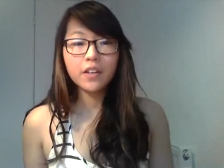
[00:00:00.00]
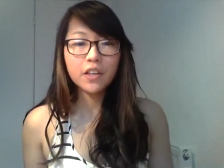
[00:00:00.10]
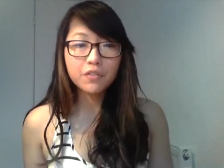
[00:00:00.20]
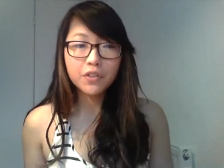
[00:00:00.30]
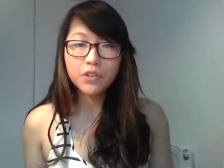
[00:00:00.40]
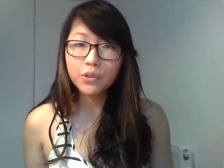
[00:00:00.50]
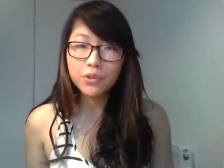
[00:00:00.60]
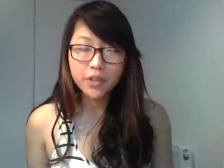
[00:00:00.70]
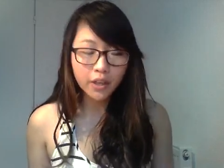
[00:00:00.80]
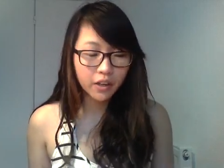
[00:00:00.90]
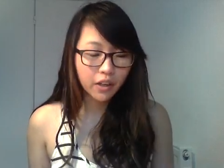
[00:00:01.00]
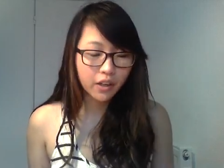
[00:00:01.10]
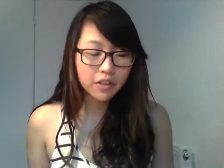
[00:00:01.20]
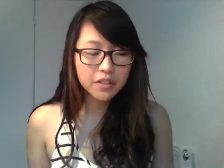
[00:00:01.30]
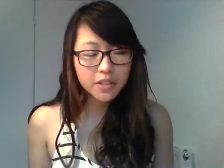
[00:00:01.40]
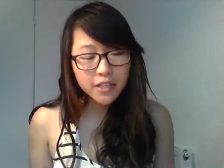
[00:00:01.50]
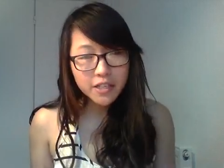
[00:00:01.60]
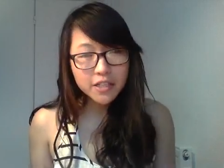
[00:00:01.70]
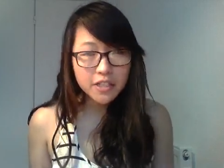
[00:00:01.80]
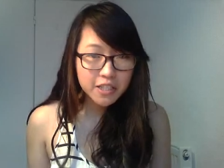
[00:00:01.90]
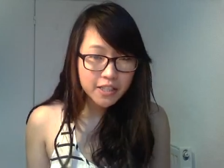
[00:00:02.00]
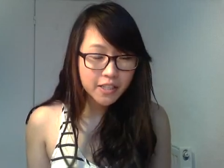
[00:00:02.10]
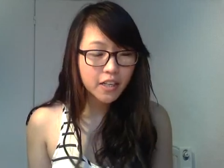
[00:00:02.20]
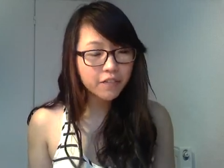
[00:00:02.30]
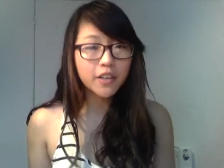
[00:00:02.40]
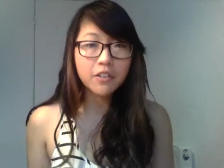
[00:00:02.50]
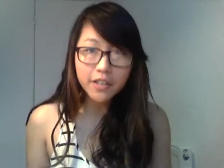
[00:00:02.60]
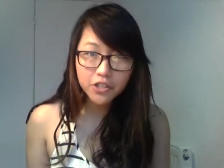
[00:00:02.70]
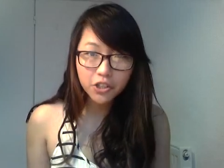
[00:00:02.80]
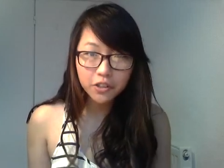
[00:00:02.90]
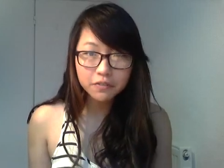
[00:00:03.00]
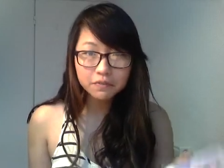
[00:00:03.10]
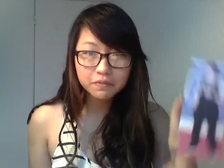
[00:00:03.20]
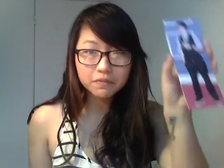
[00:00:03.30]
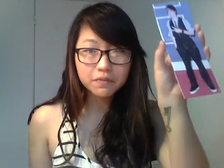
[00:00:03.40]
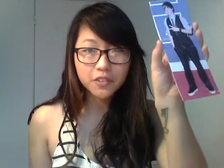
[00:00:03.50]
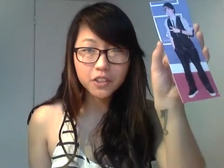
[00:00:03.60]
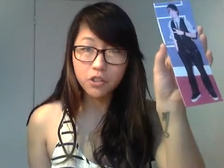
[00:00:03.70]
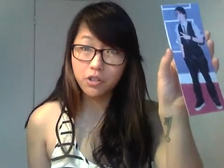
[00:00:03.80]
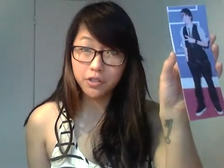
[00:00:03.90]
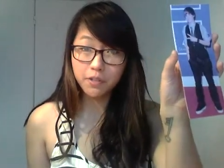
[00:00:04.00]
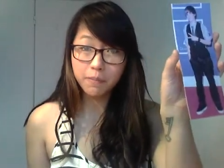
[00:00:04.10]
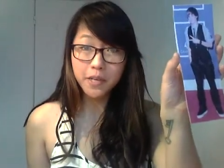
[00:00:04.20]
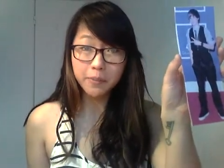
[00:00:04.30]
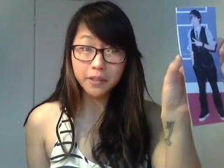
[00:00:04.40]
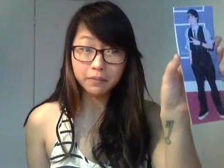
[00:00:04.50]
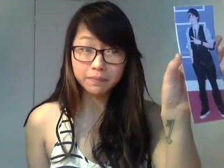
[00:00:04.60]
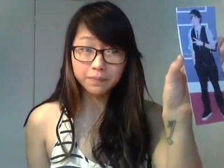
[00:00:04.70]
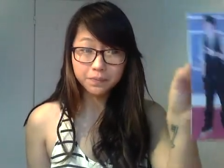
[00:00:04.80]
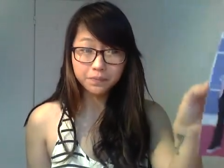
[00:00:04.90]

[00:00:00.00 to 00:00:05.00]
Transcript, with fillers: even using a tiny, tiny living creature, such as Justin Bieber.